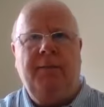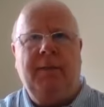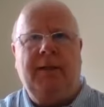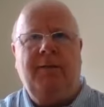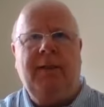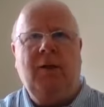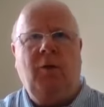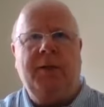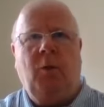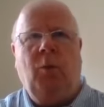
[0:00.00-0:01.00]

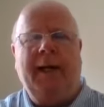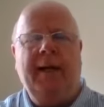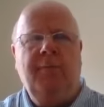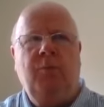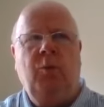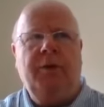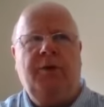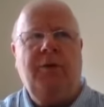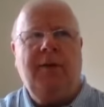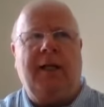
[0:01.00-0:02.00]
way in
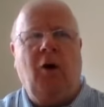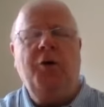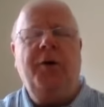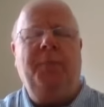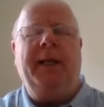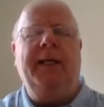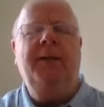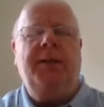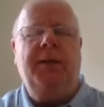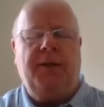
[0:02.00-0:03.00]
which that
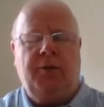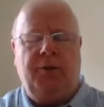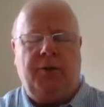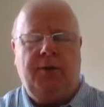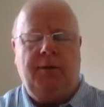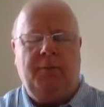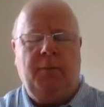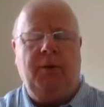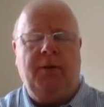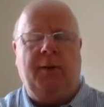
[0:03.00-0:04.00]
underpins this truth,
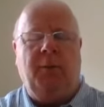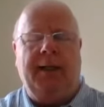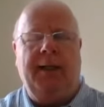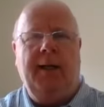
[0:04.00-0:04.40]
put it that way.